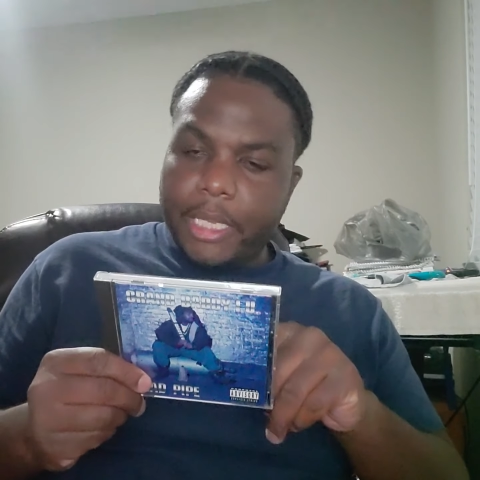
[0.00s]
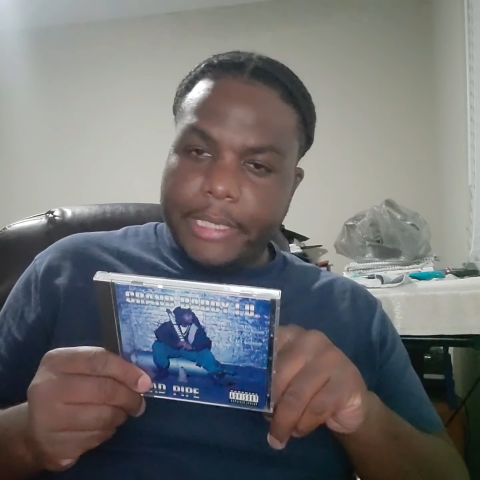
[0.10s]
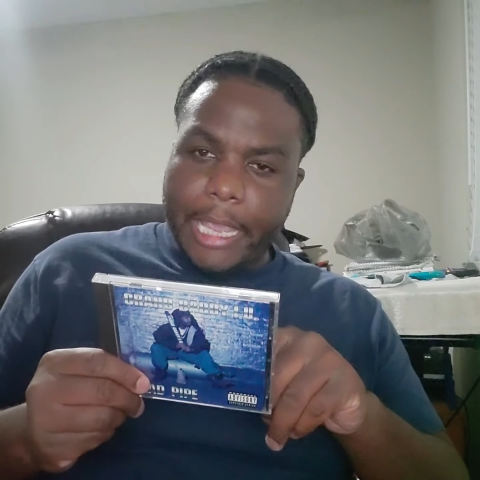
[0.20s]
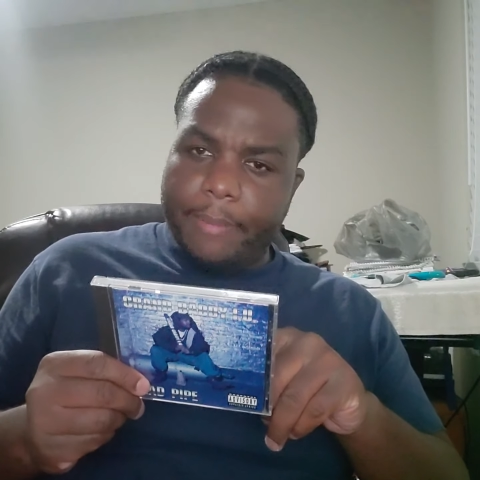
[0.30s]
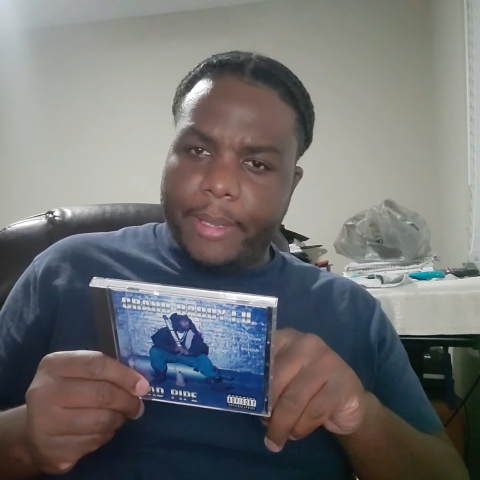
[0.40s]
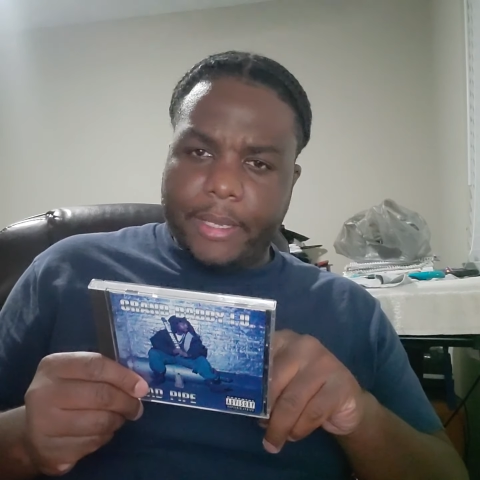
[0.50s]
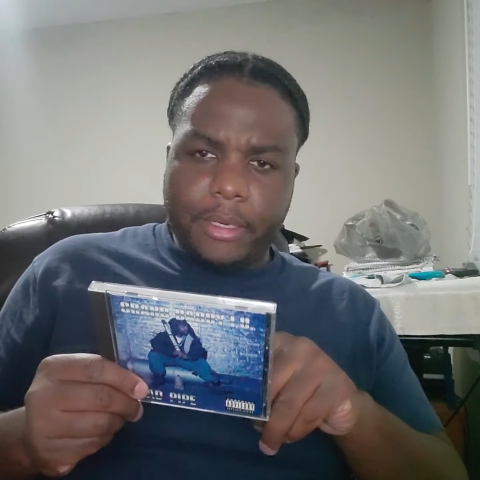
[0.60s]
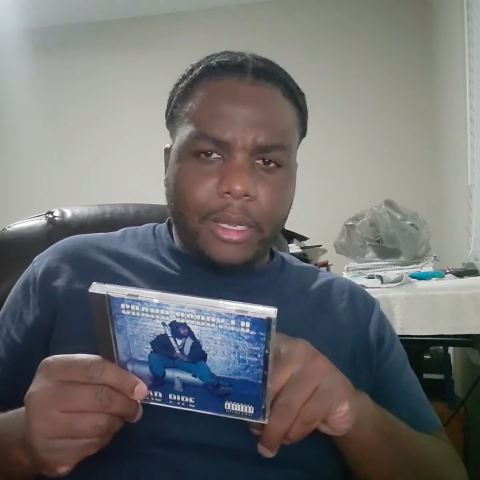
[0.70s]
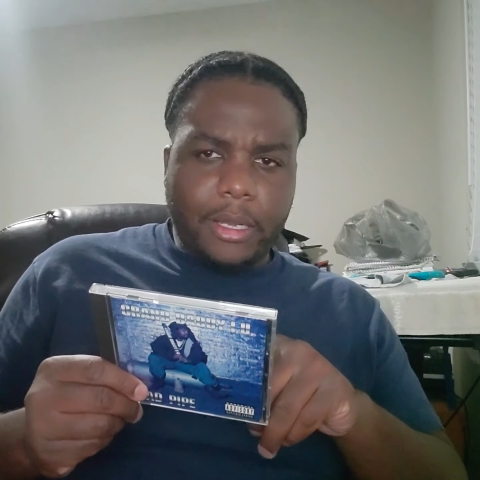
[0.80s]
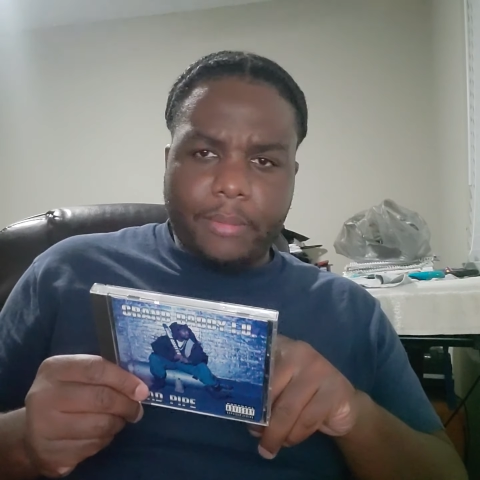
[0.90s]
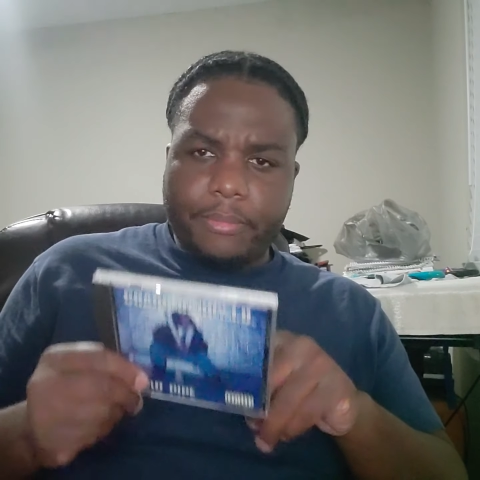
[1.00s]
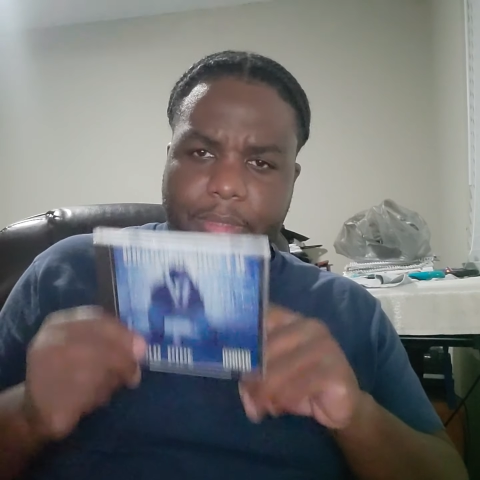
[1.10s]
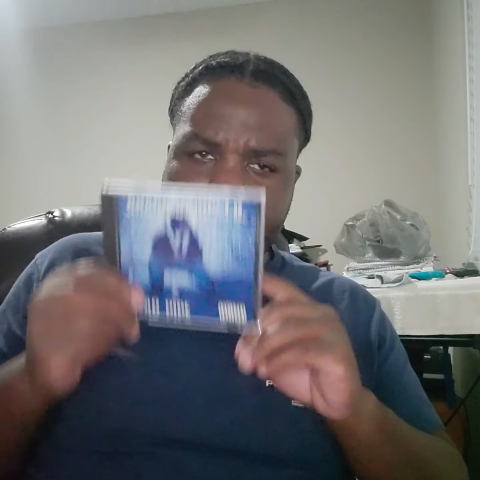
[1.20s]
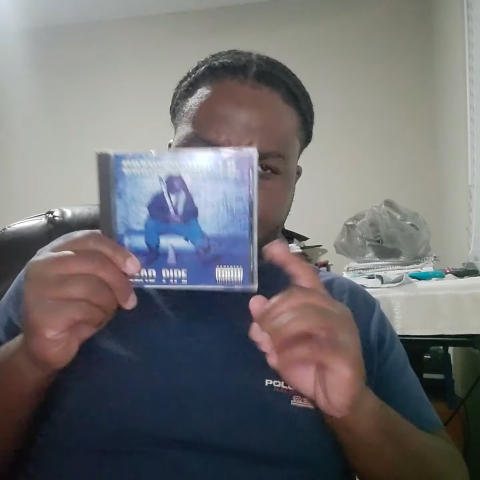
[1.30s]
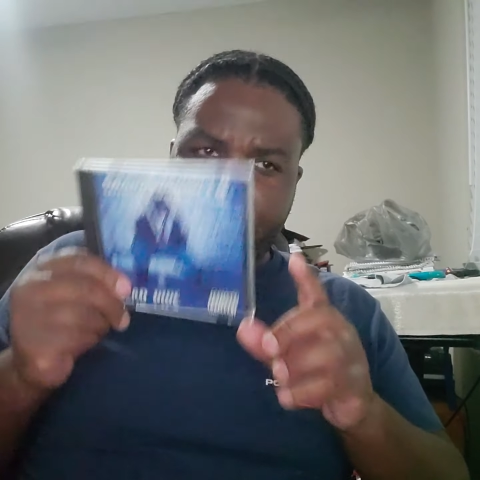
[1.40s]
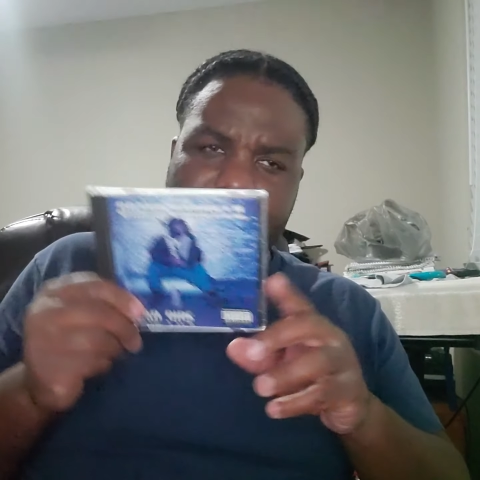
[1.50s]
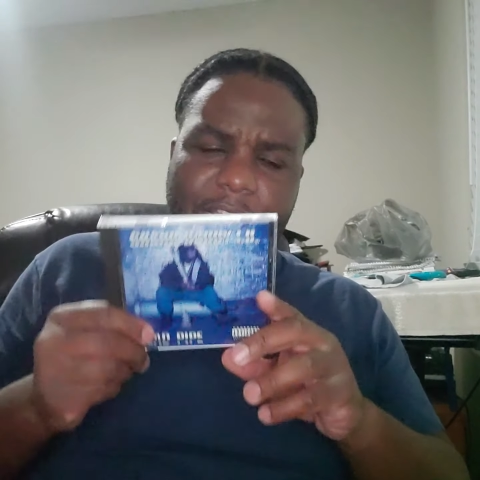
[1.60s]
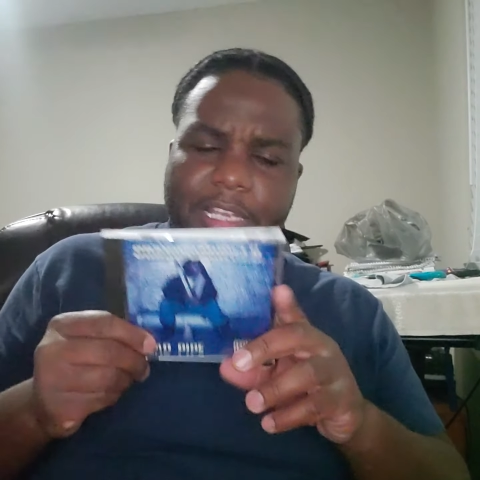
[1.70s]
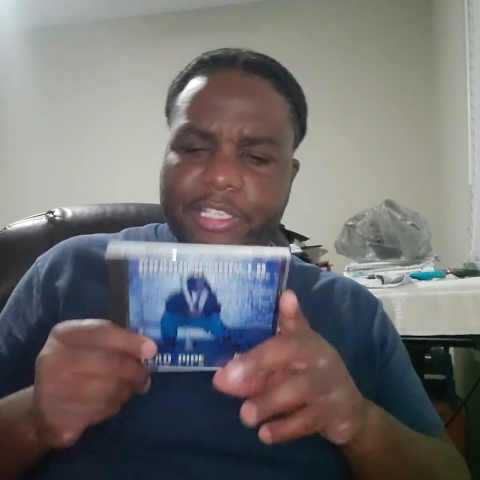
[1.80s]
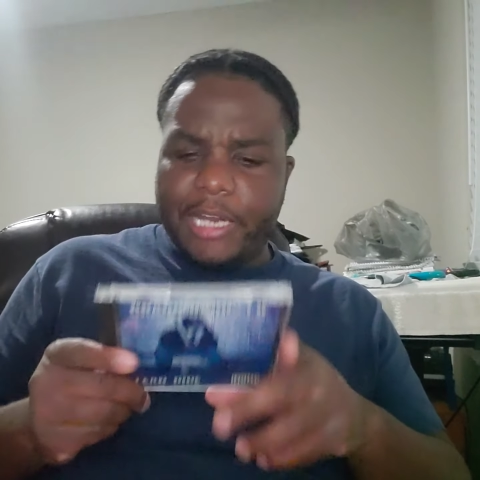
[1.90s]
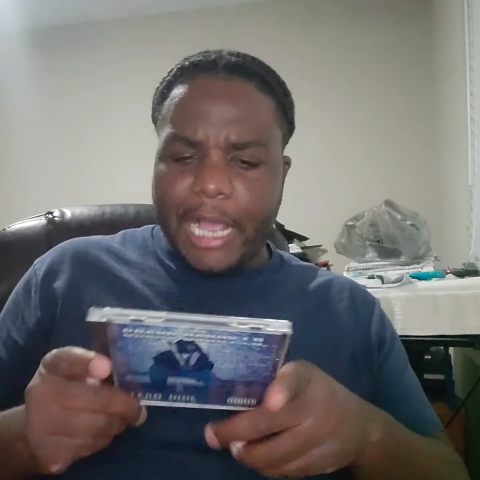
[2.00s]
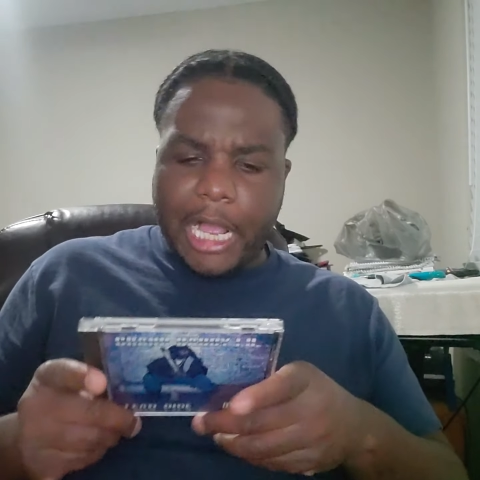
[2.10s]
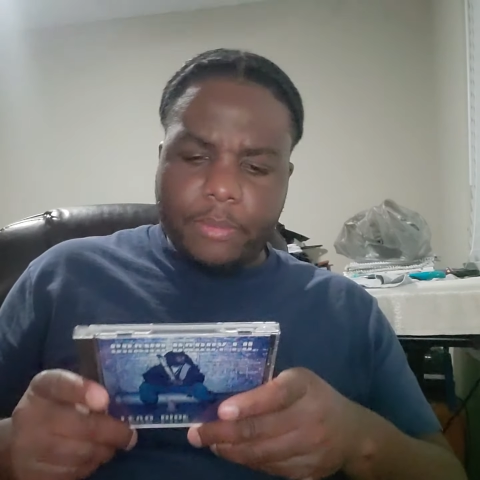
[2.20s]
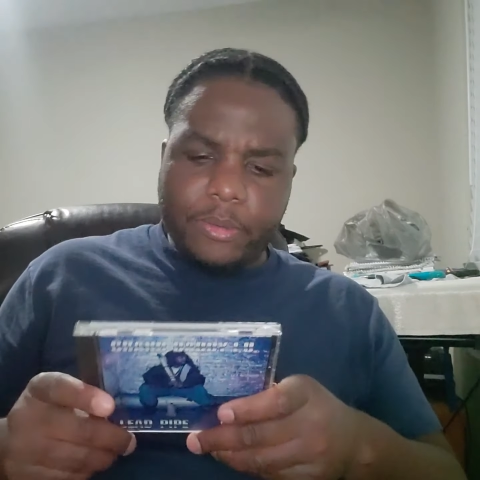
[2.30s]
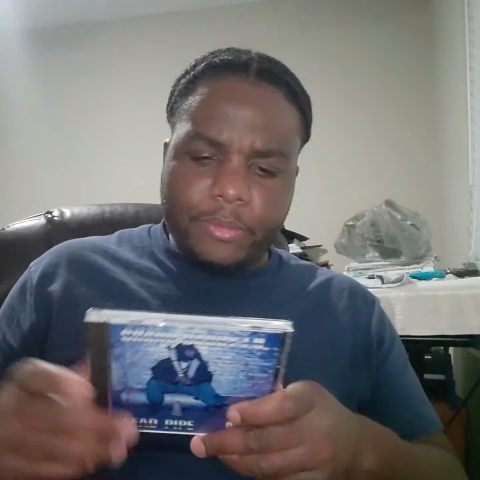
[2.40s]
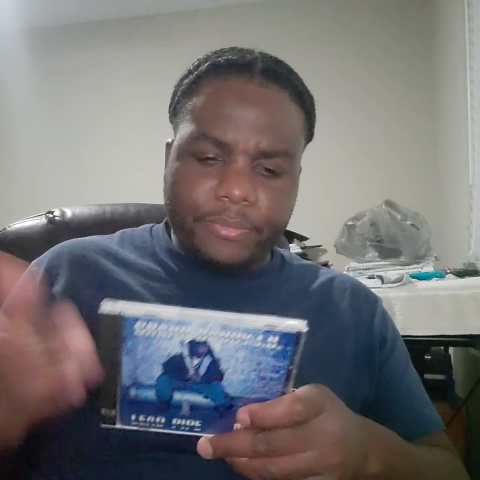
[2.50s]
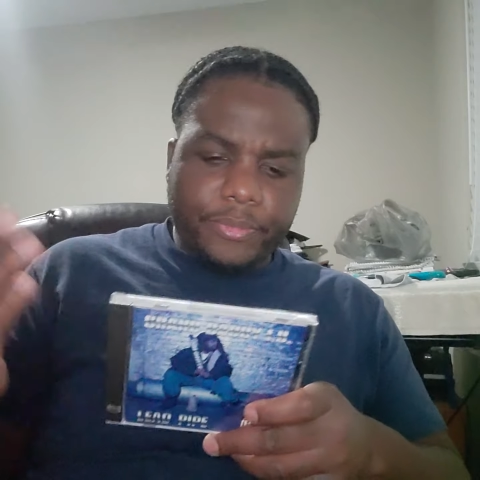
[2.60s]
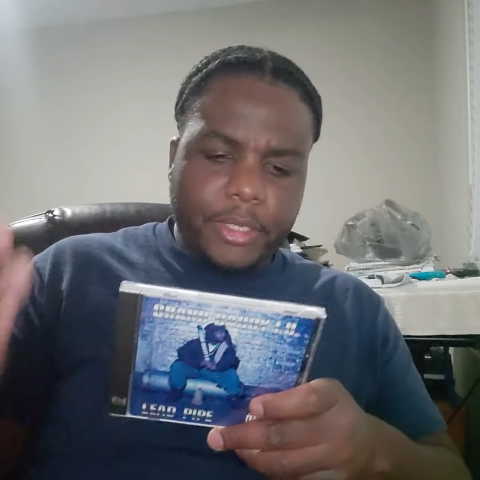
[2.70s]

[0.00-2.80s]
yeah, man. So let's get into the album.